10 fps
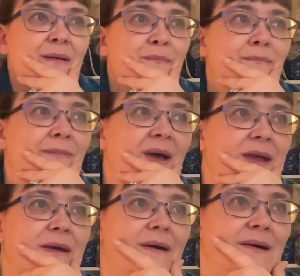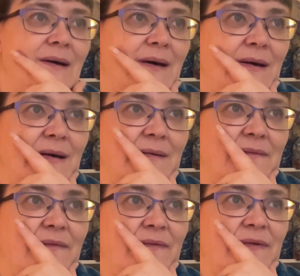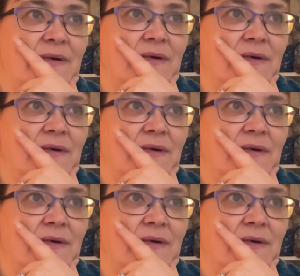I might have